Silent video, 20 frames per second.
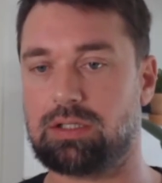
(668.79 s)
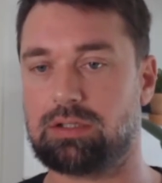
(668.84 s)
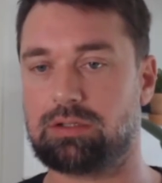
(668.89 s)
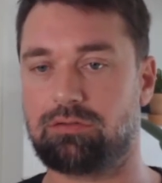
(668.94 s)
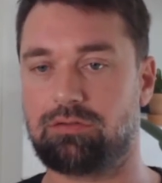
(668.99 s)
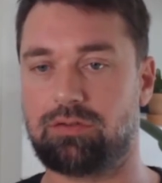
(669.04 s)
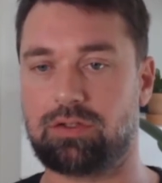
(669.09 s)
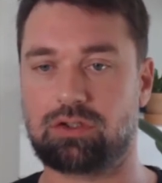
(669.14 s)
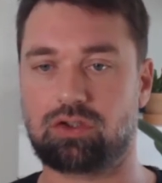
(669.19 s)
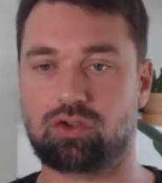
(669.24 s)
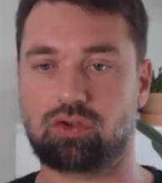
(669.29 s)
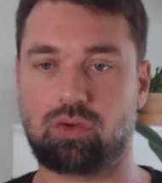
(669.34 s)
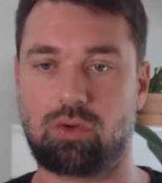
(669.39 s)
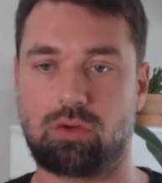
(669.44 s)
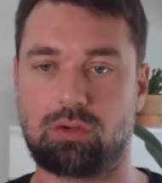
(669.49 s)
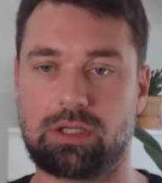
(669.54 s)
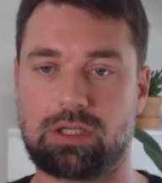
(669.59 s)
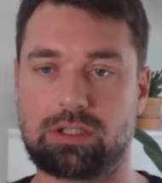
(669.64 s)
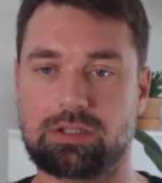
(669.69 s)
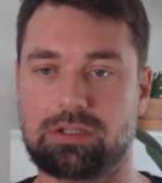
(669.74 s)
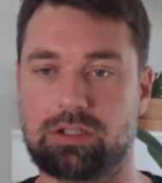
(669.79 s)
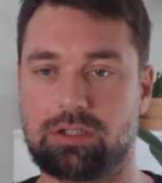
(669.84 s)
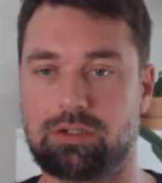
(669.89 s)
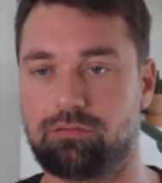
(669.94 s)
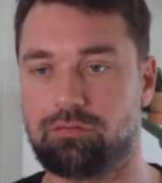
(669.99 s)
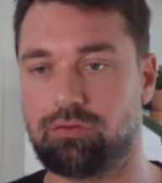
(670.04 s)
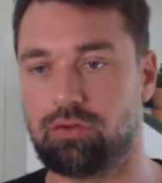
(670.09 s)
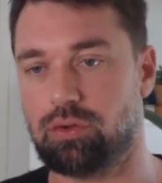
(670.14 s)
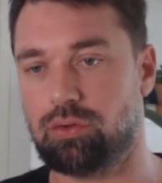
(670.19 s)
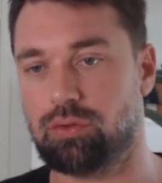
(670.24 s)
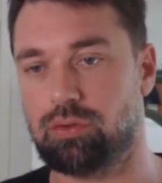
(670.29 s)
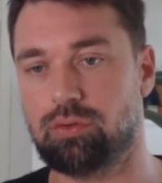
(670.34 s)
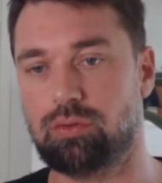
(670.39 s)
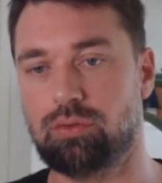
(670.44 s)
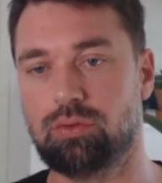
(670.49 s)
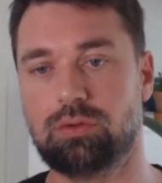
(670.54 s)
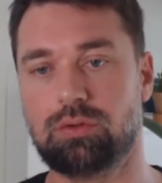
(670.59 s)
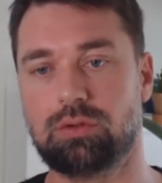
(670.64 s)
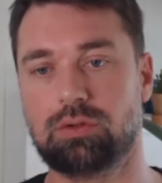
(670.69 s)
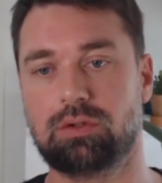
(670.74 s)
things scroll nicely in view,
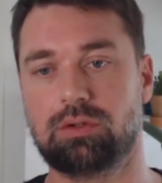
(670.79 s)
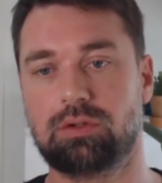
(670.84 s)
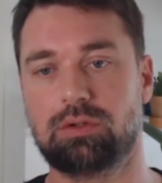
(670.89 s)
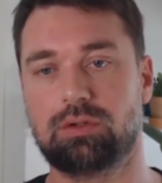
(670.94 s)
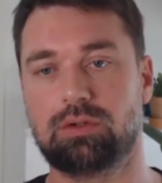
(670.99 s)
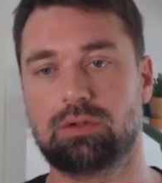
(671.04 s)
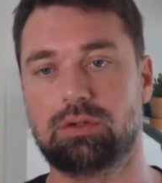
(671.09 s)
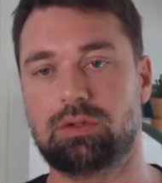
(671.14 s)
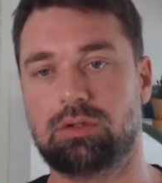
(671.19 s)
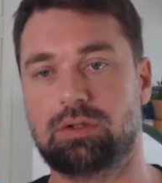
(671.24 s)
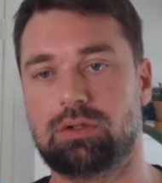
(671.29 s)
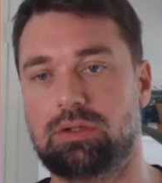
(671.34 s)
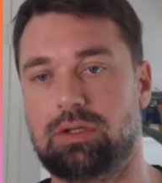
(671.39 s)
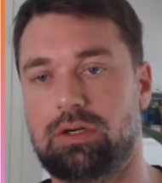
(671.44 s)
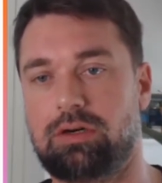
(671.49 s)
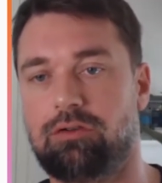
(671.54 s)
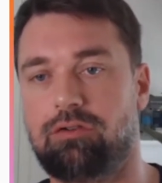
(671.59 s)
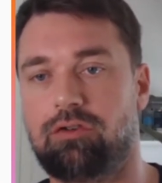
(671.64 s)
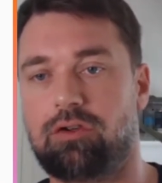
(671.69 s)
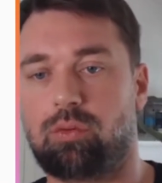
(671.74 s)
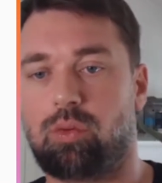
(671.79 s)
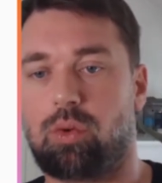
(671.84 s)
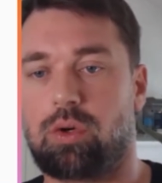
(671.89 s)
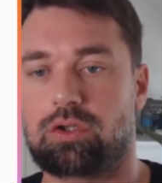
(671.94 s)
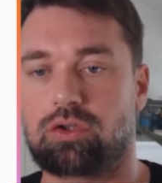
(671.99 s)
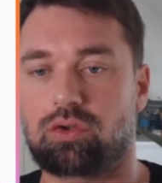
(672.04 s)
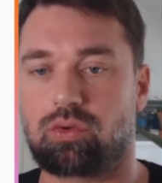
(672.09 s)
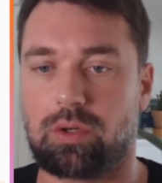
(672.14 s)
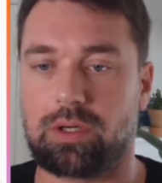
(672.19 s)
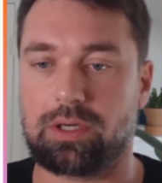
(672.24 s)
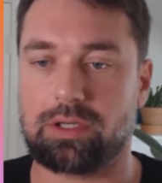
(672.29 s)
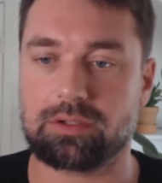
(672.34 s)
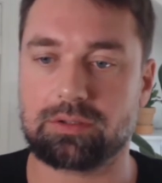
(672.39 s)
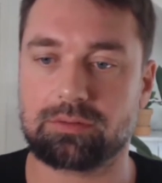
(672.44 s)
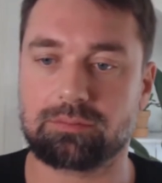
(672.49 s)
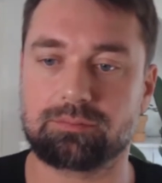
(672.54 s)
everything works great.